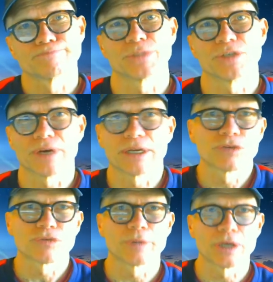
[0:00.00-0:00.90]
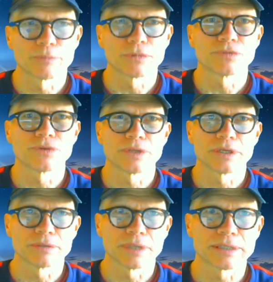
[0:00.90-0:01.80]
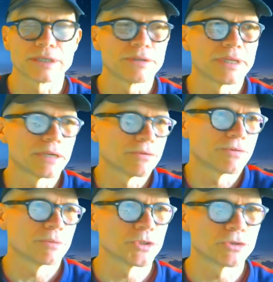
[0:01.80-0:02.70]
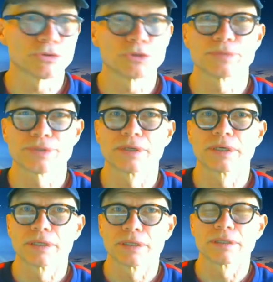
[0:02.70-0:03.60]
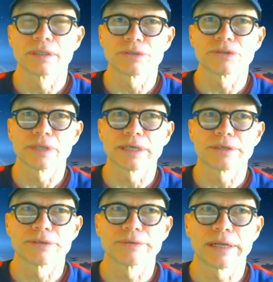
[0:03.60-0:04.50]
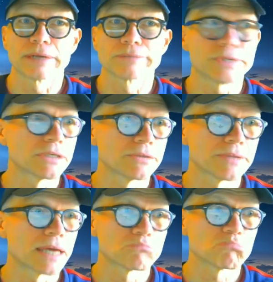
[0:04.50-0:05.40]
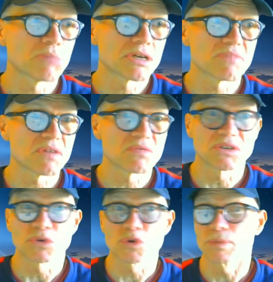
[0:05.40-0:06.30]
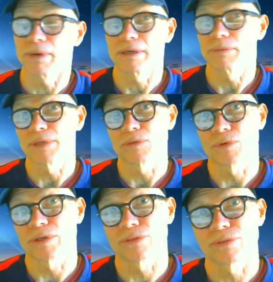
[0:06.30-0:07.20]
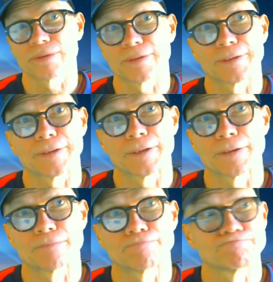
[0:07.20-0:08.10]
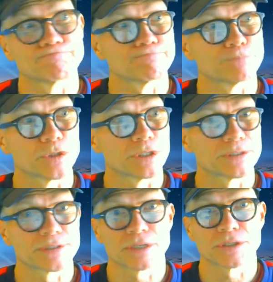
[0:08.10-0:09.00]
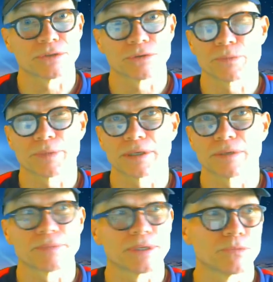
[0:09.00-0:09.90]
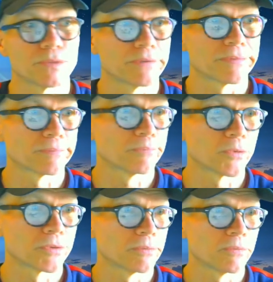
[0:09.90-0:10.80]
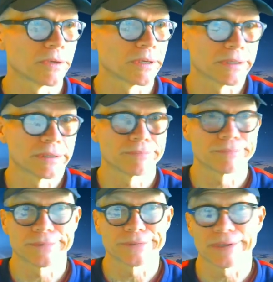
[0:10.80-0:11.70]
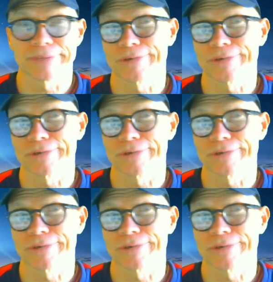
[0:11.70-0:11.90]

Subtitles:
if I hear from a number of you that you'd like to do that, or from your groups that you'd like to do that, we can do that. I could meet with a group. I could meet with a discussion group. I could meet with more than one. I could just have